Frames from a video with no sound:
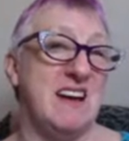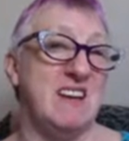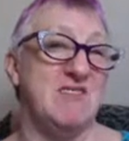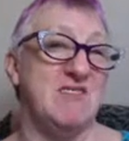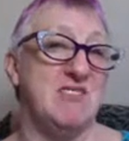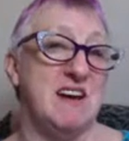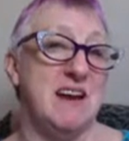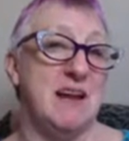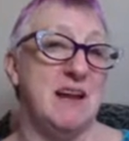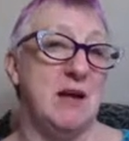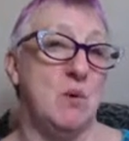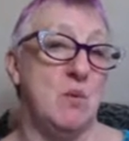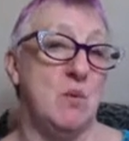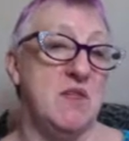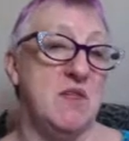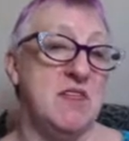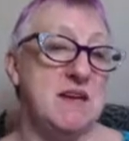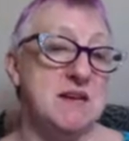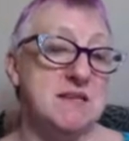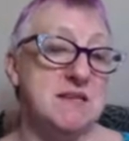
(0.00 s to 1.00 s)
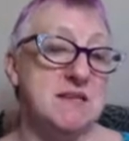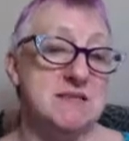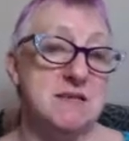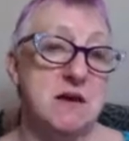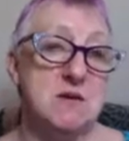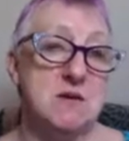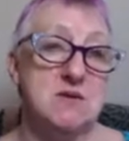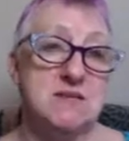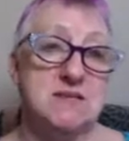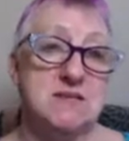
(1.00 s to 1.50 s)
really with it,
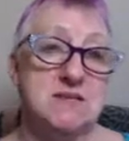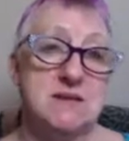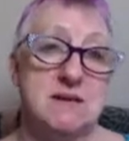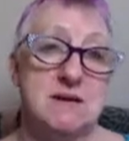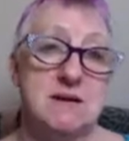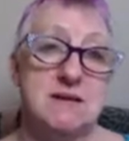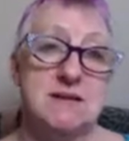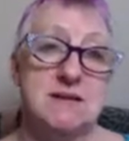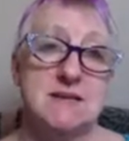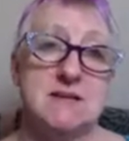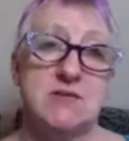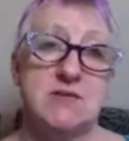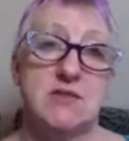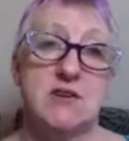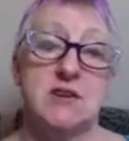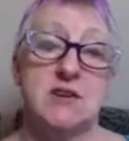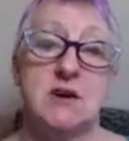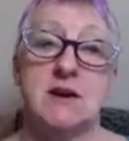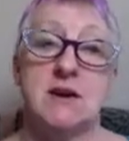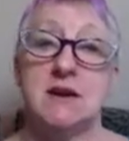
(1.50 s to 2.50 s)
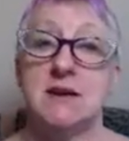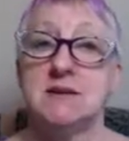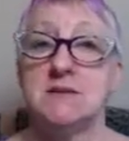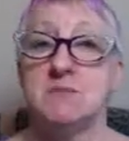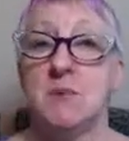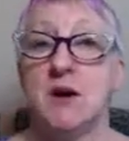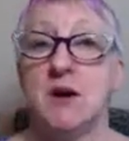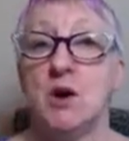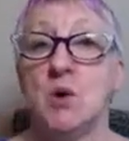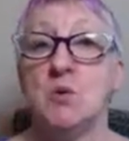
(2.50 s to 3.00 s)
so decided that I needed
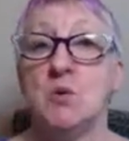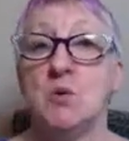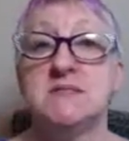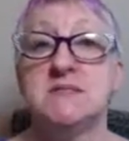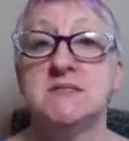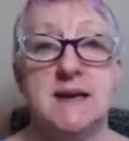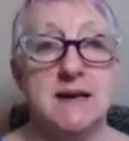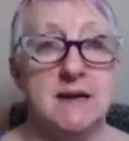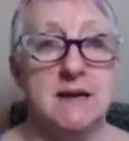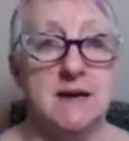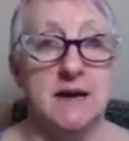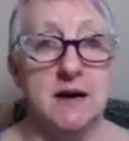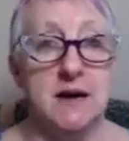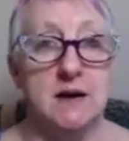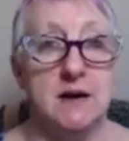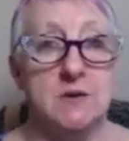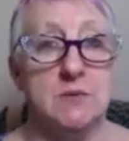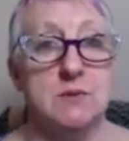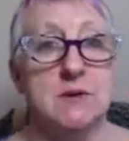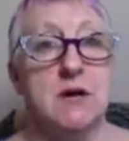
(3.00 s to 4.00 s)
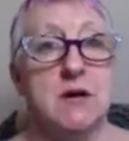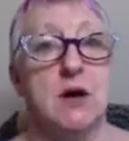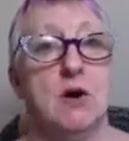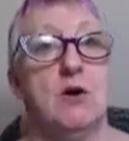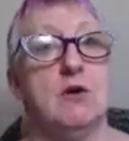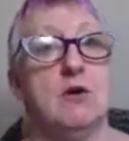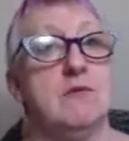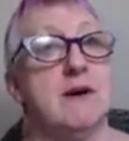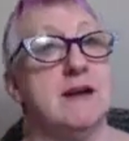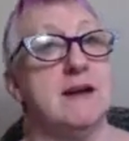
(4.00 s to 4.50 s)
my alter ego
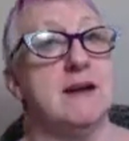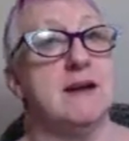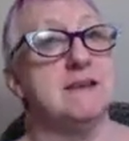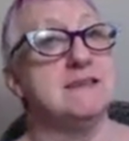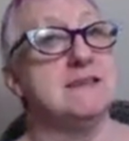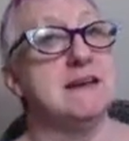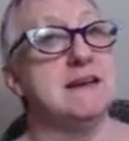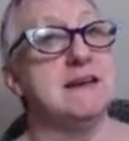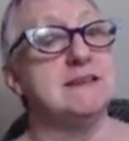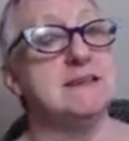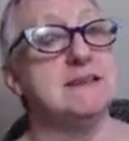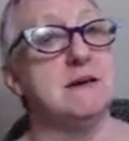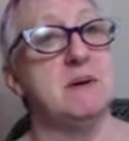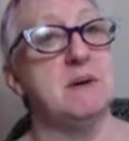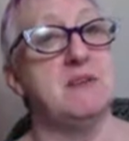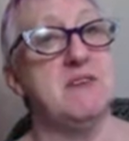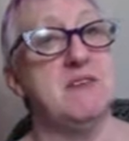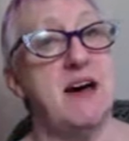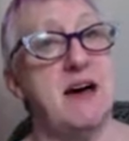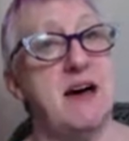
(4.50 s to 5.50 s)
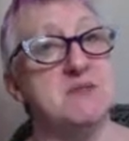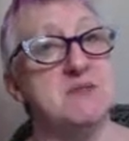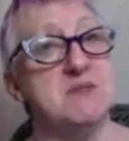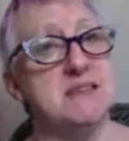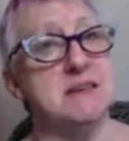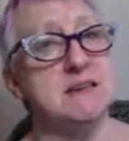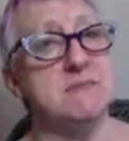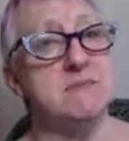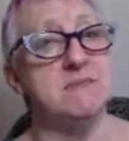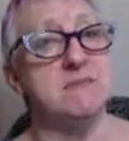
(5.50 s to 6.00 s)
of Anastasia
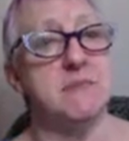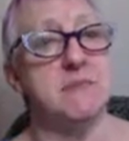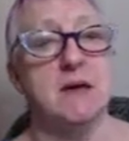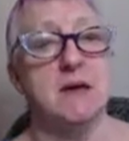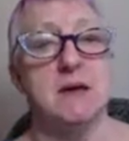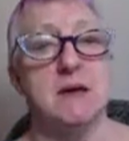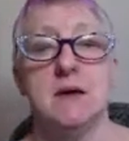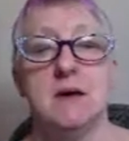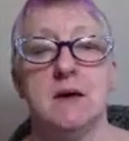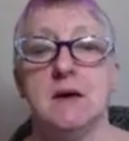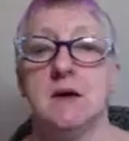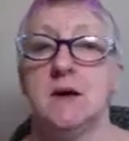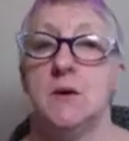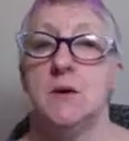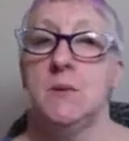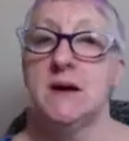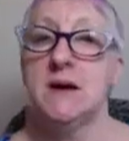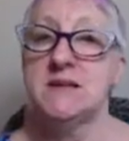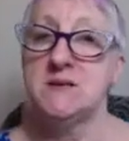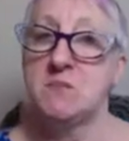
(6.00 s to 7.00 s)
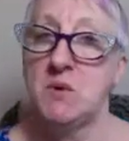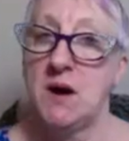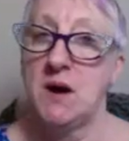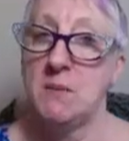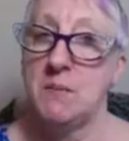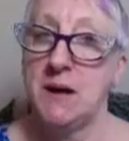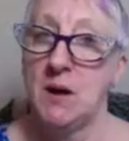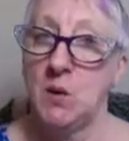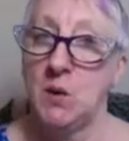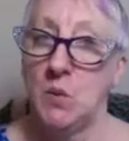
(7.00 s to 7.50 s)
Beaverhausen, who wears a bright
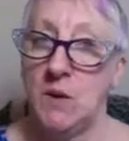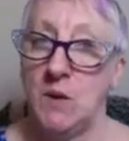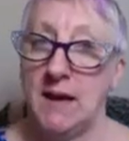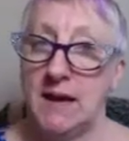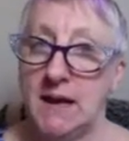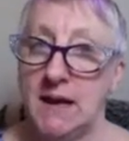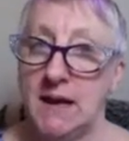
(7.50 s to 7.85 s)
pink wig.